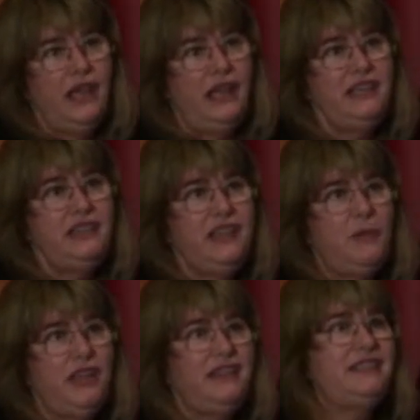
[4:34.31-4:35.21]
an in
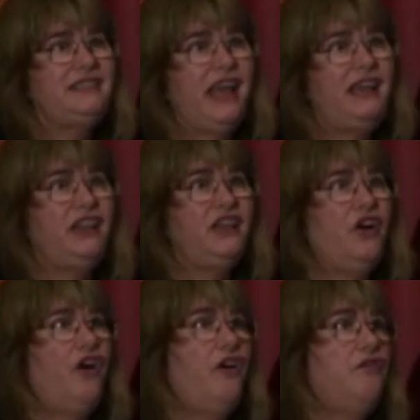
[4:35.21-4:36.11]
depth understanding
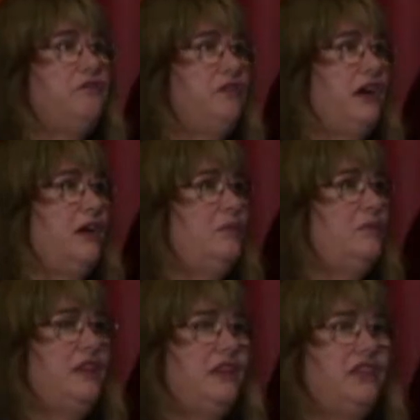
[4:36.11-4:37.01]
of um,